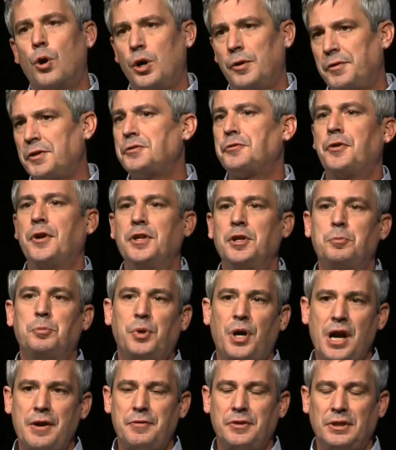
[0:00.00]
if it's funded
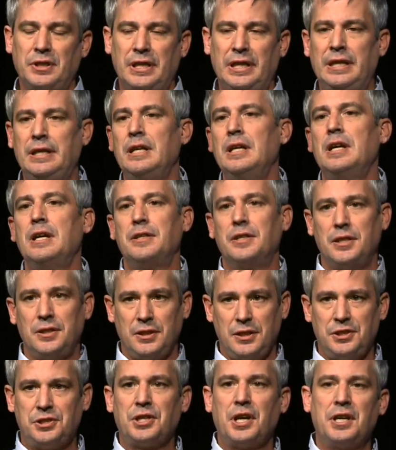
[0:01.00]
privately, then the
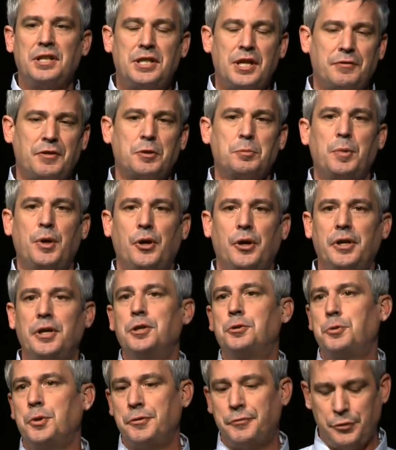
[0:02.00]
scientific merit is
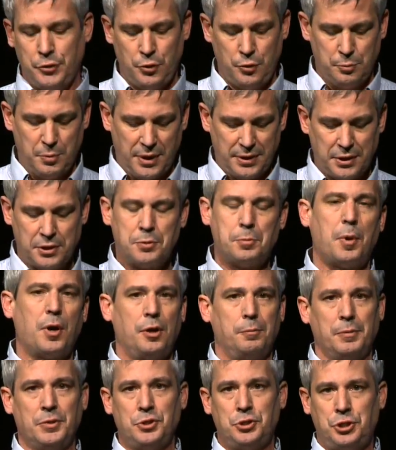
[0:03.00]
reviewed by the
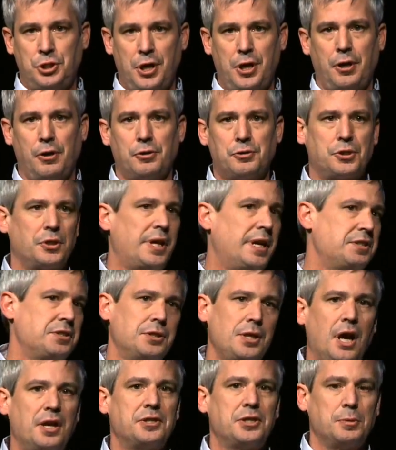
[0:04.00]
department chair. So that's
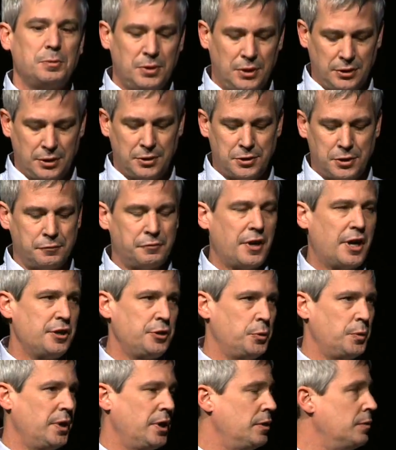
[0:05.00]
not something that's
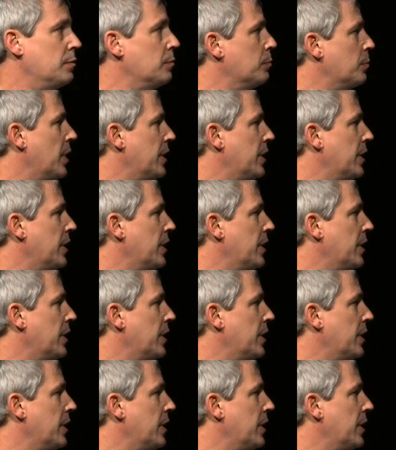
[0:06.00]
evaluated by